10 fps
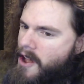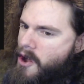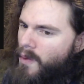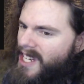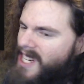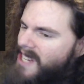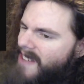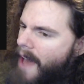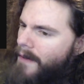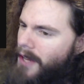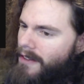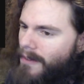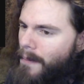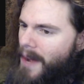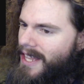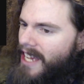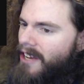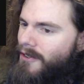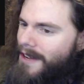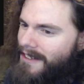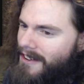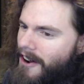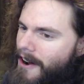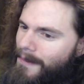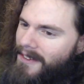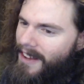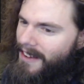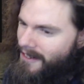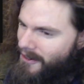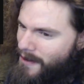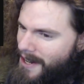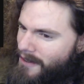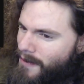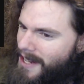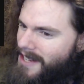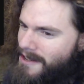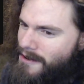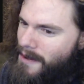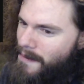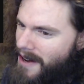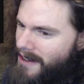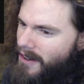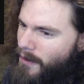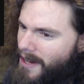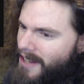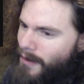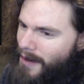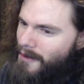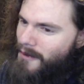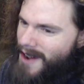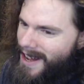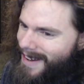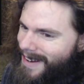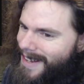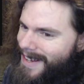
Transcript: which is evidenced by the increase in arms sales in 2022 compared to 2021.